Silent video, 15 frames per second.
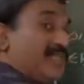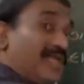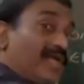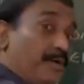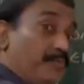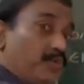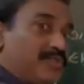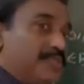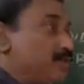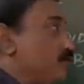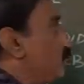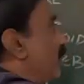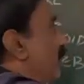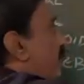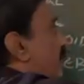Above the
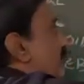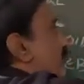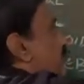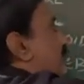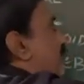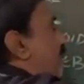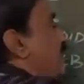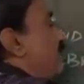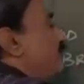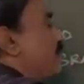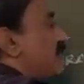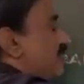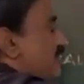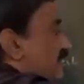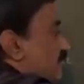dura and the skull,
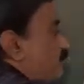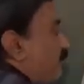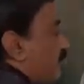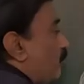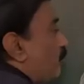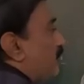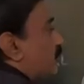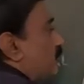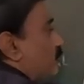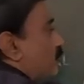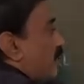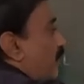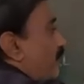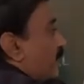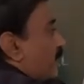this is below the
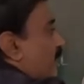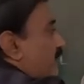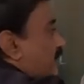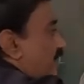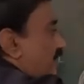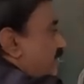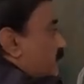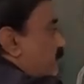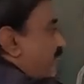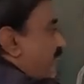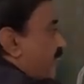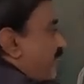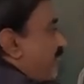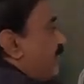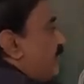dura, there is
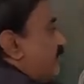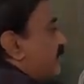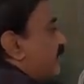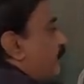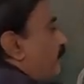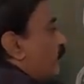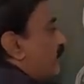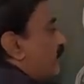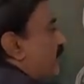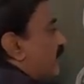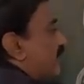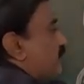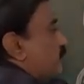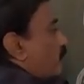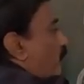bleeding. They put a
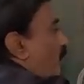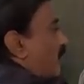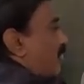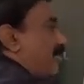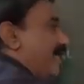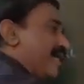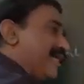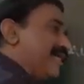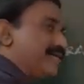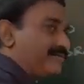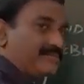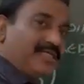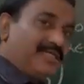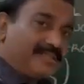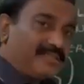small, again
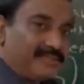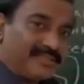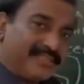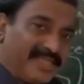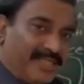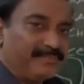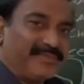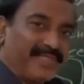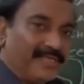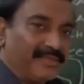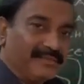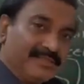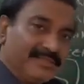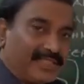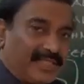Same
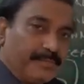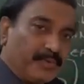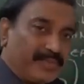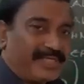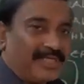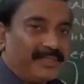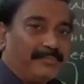thing. They put a